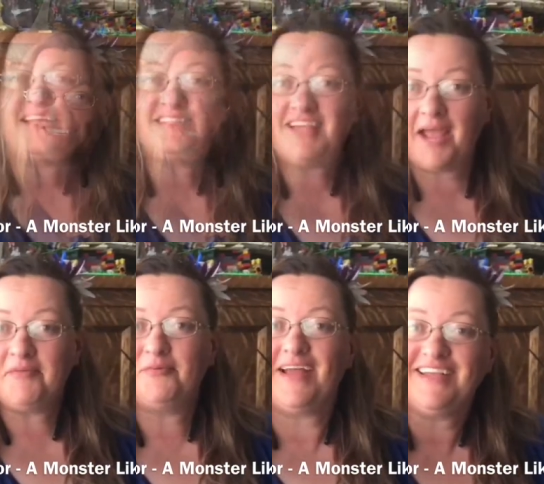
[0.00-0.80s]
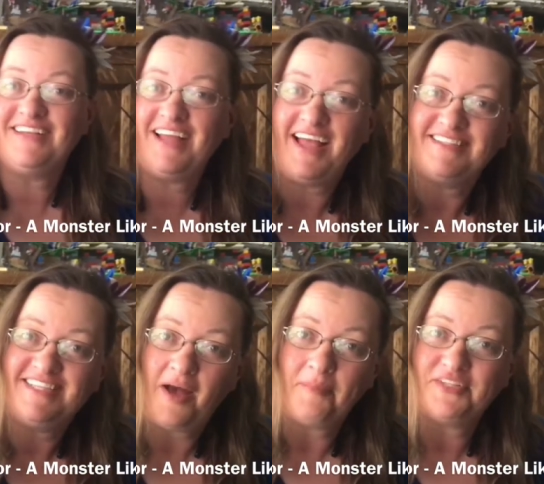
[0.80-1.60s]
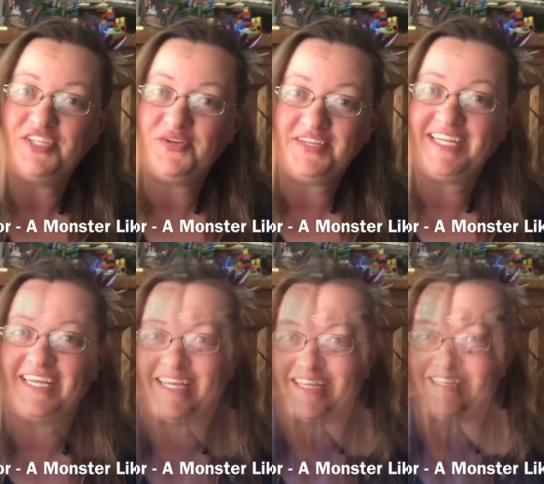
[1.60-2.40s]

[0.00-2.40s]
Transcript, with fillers: It's time to recognize the opportunity.